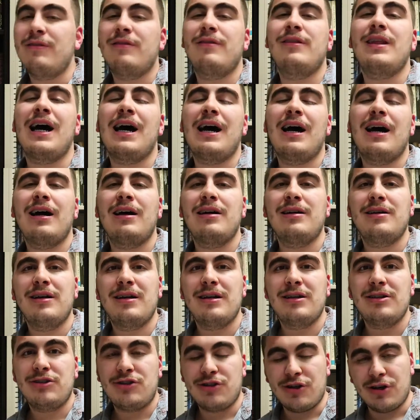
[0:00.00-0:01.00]
that
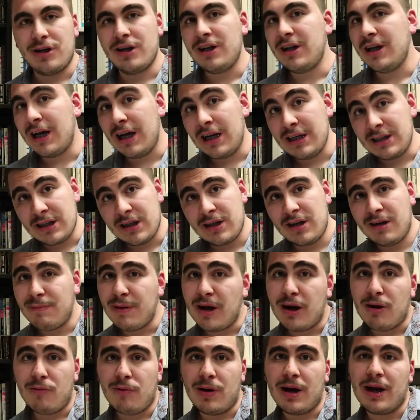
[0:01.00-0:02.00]
journey I did
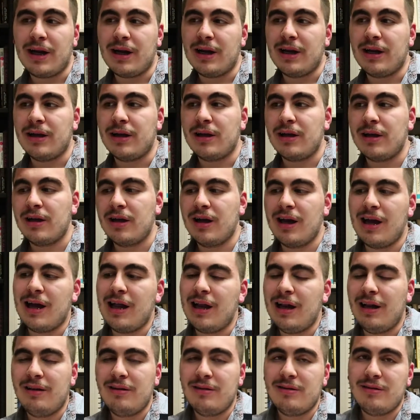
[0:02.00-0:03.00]
about writing.
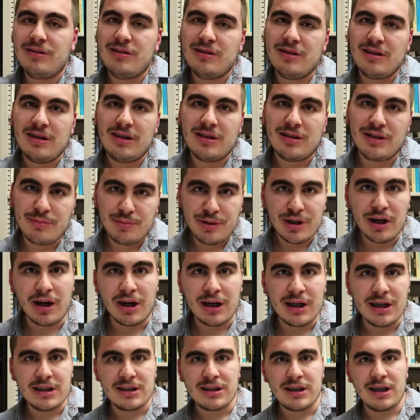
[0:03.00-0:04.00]
And to be
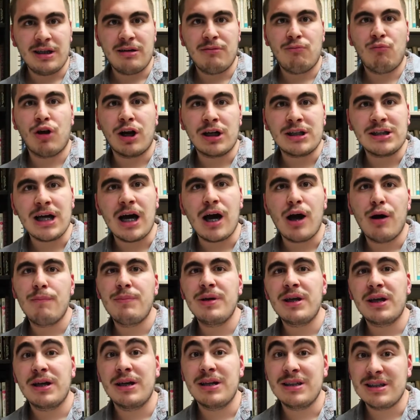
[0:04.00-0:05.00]
honest, it worked out
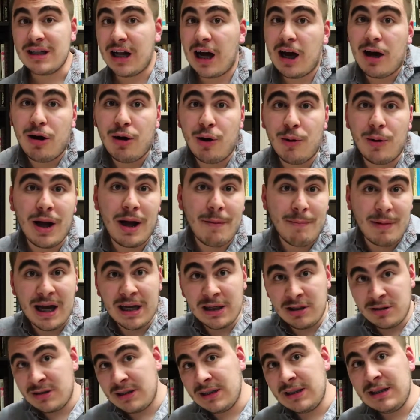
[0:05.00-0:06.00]
because now I'm
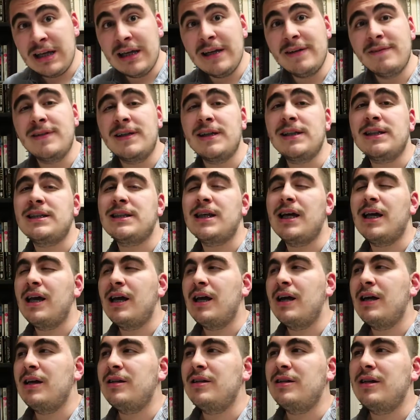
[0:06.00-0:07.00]
at UC Davis,
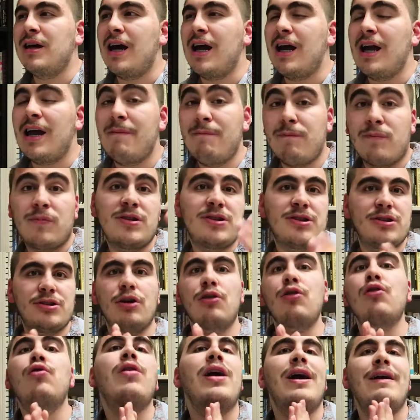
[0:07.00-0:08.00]
and I am
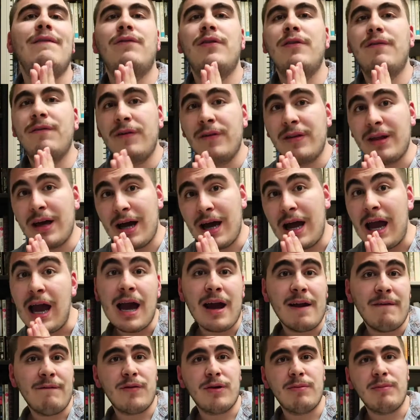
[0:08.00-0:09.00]
so grateful for that,
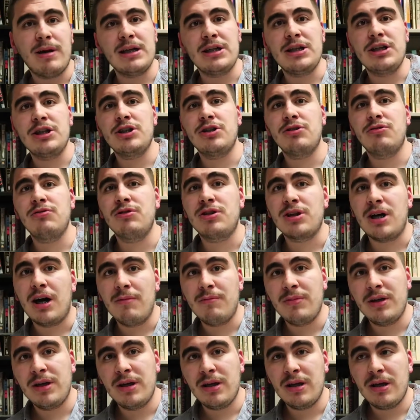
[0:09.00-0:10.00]
and for my teacher who taught
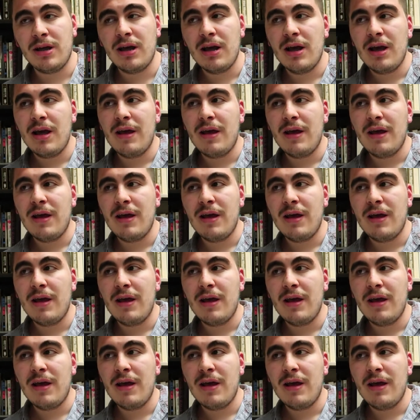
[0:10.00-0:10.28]
me